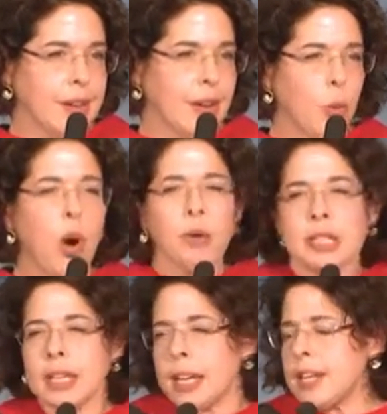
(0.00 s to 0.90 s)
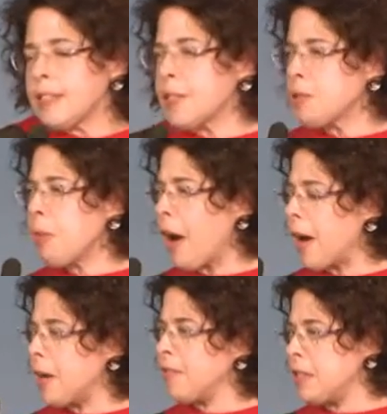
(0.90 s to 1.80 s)
What was the easiest
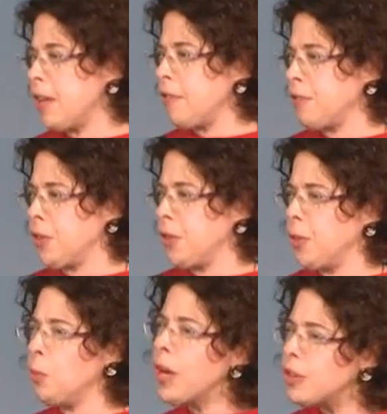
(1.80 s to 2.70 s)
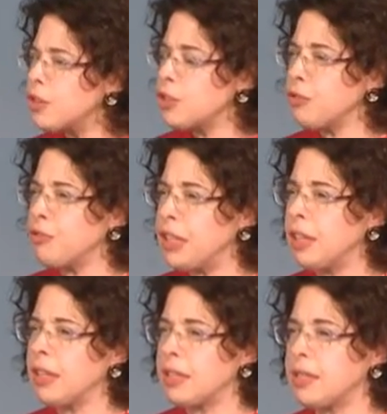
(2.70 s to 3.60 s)
part of the day for you? Where did you
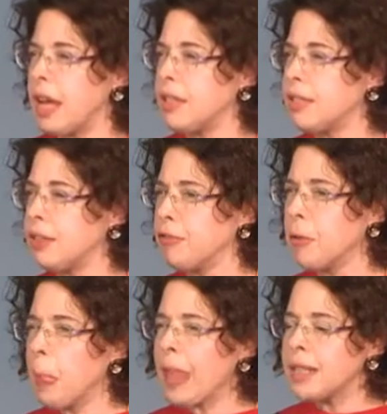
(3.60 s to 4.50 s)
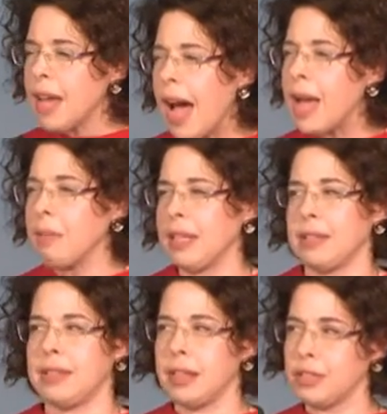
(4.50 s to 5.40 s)
feel a sense of
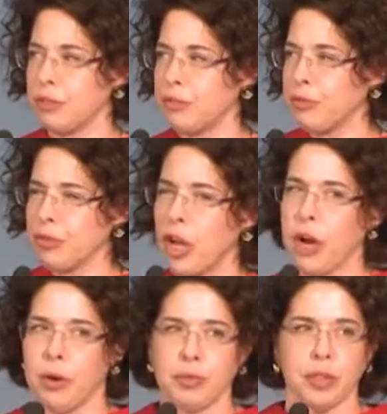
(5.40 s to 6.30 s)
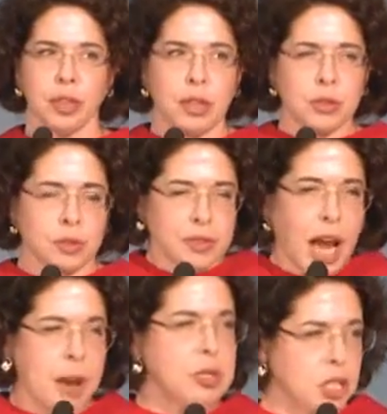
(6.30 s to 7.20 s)
timelessness, of flow, of sort of
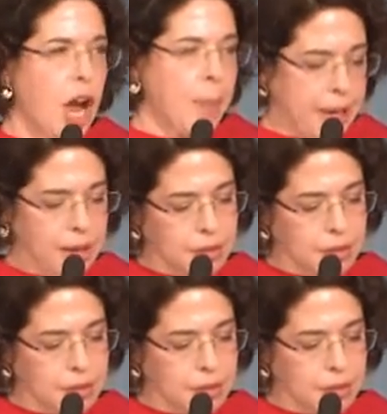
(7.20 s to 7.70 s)
time stopping?